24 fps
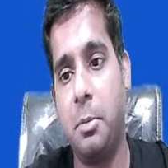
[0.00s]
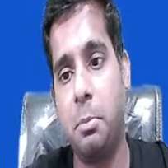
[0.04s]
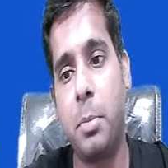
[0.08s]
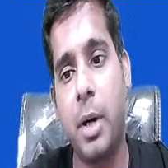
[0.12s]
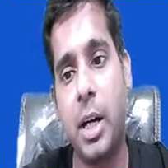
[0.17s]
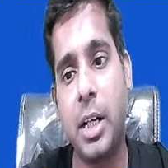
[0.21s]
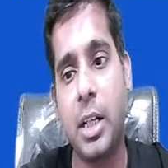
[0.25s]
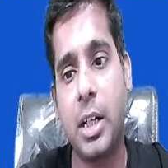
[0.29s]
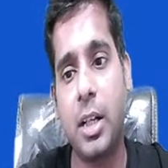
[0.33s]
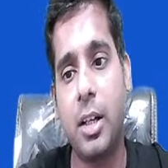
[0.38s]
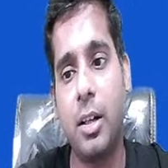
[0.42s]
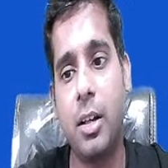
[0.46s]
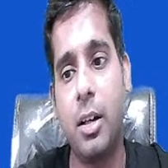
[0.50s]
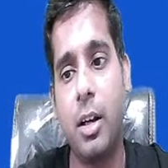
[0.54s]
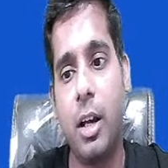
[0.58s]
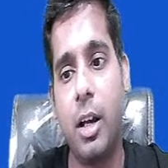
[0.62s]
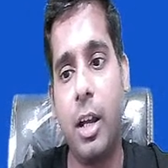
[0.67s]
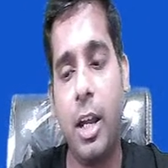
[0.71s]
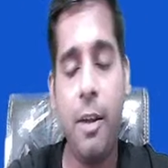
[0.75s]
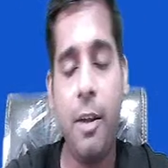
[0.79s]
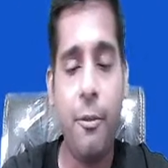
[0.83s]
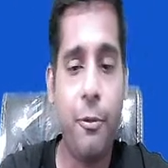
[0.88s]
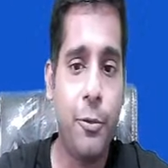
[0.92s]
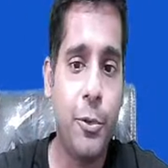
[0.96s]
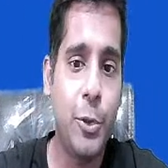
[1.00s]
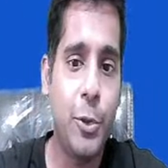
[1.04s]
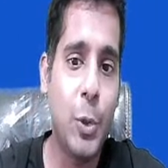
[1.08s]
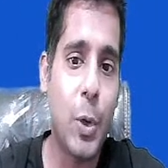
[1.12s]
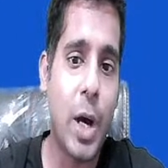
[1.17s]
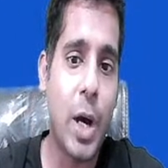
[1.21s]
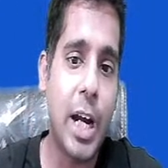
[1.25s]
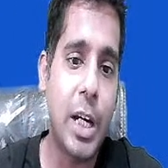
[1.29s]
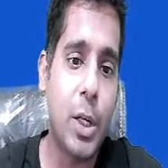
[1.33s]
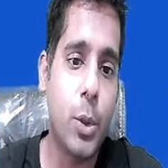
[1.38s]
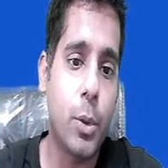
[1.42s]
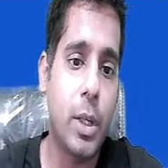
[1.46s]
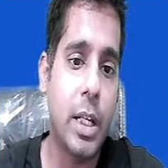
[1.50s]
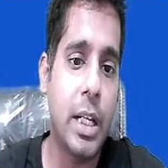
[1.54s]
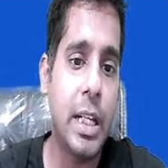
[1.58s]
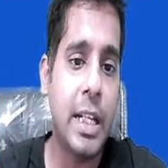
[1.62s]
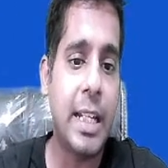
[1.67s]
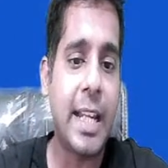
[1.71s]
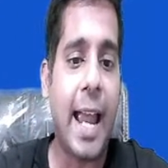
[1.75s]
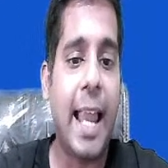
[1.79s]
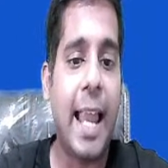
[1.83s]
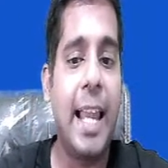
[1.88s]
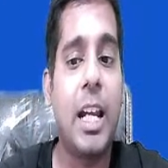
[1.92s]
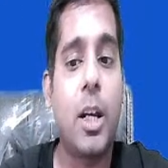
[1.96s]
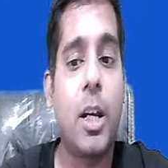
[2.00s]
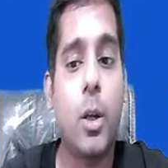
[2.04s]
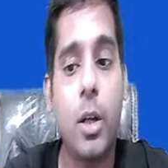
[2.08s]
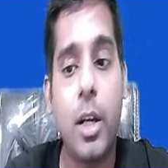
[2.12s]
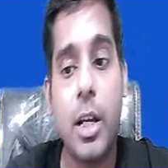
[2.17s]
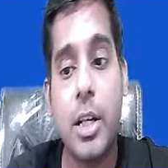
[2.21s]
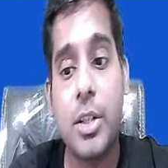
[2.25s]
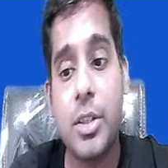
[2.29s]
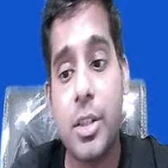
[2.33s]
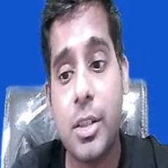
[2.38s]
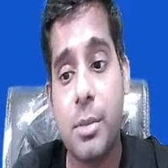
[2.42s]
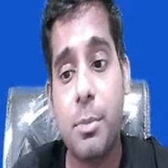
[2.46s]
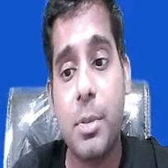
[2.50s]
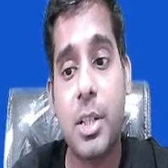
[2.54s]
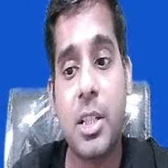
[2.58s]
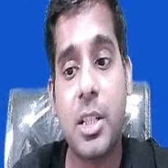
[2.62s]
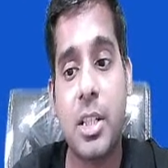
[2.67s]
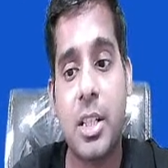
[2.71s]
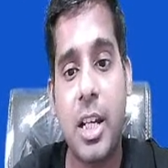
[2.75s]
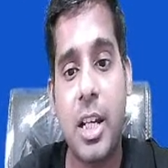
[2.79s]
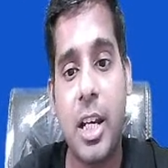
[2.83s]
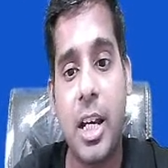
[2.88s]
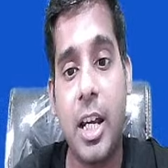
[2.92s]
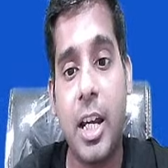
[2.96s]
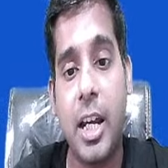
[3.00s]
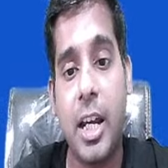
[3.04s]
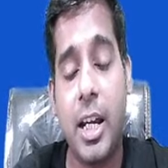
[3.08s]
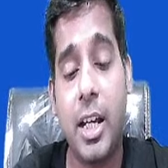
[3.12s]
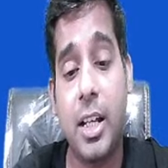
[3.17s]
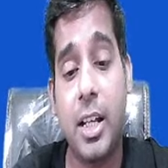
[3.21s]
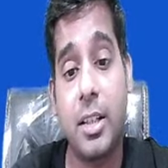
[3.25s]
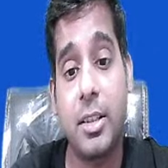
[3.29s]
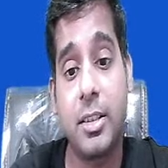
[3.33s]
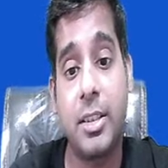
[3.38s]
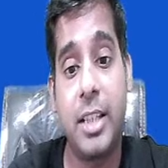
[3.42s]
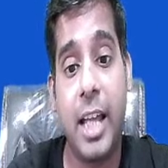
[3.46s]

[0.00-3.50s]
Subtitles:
but if you are doing calculation mistake,